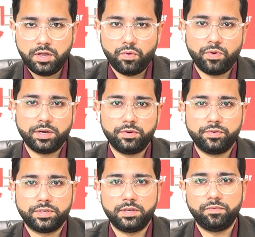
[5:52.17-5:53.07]
when you
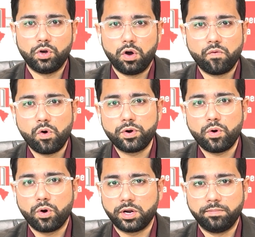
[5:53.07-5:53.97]
receive your award
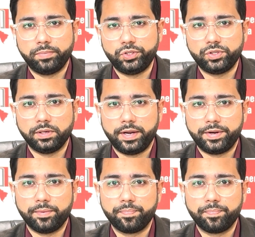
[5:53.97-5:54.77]
or completion letter.